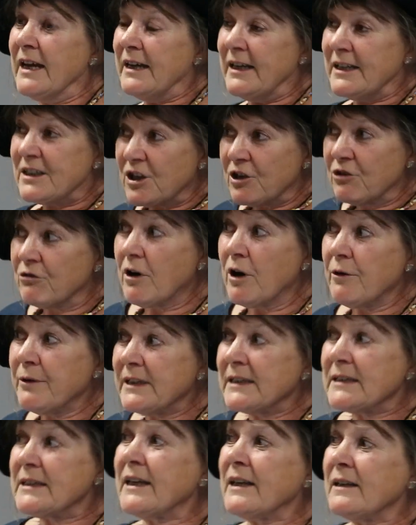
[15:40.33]
is the
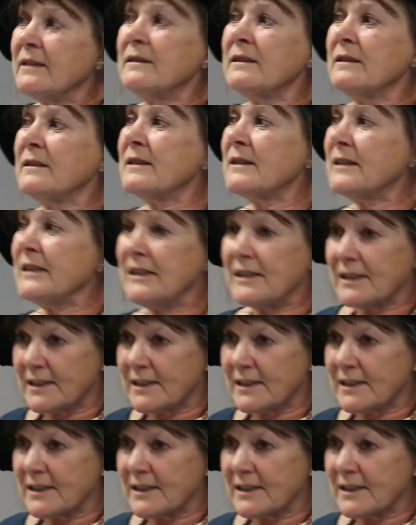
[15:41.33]
growing tendency to